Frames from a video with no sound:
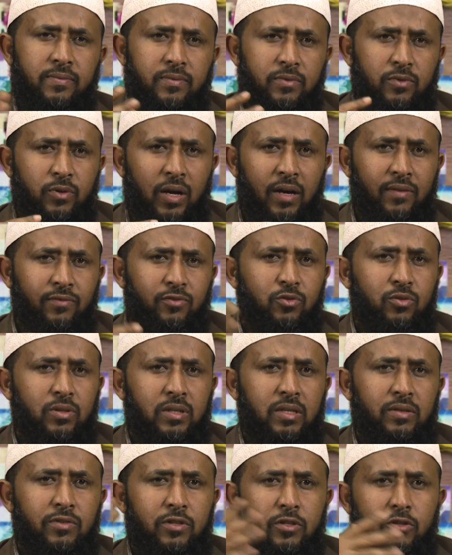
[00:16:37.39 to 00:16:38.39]
You have to
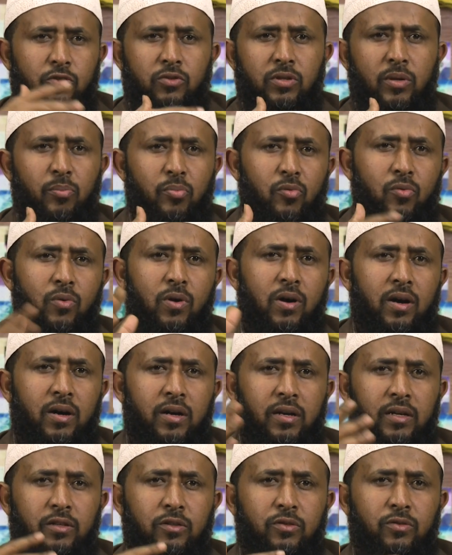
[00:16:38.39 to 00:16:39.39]
give it to the poor
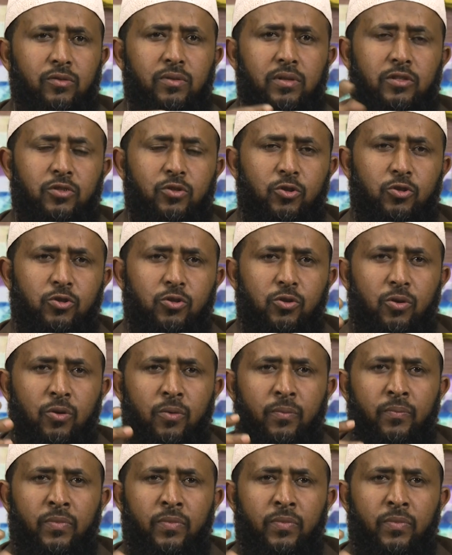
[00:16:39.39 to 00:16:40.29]
and to the social,